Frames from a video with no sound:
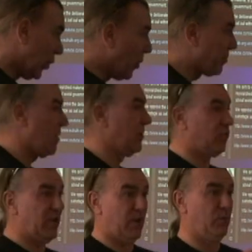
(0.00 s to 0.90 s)
your
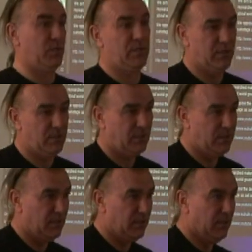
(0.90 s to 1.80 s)
promissory notes.
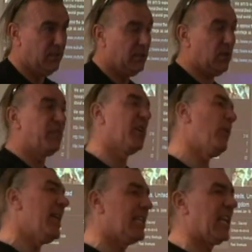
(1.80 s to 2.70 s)
So if the
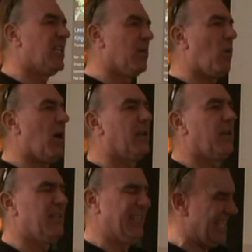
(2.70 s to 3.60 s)
Queen sent them one,
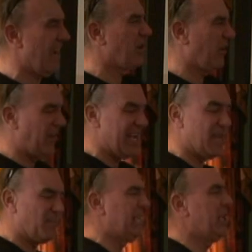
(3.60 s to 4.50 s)
I've got a feeling
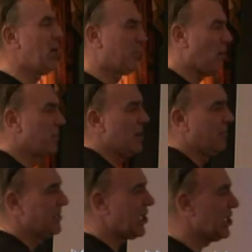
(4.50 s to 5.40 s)
it'd be no
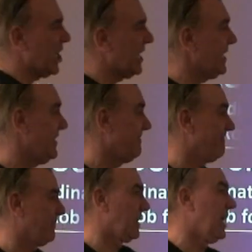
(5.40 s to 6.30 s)
problem, ching ching.
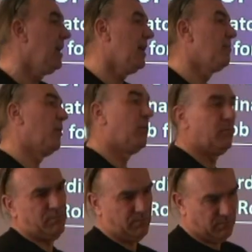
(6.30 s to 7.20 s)
But
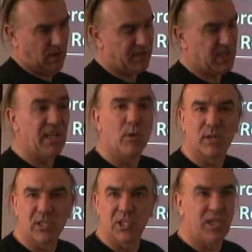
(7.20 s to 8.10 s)
obviously they don't
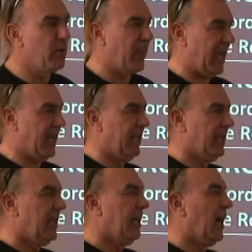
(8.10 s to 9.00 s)
want us to know that.
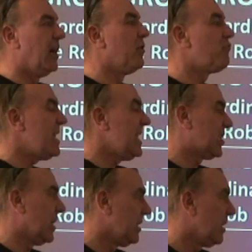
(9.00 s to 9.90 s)
And the
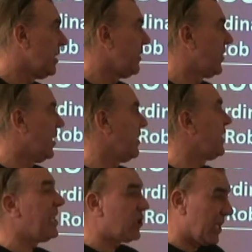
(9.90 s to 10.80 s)
reason that
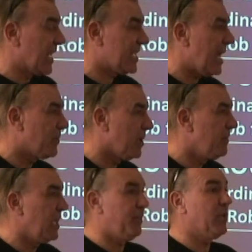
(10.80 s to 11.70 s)
they should accept
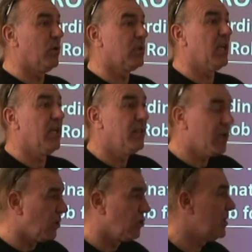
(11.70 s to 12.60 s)
them is because
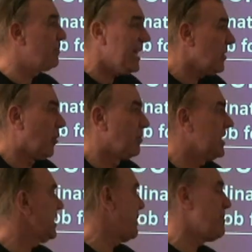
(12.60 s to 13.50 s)
the country's bankrupt,
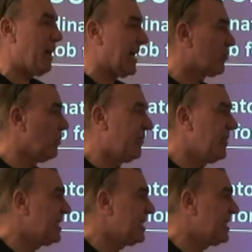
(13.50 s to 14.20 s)
and it's been bankrupt for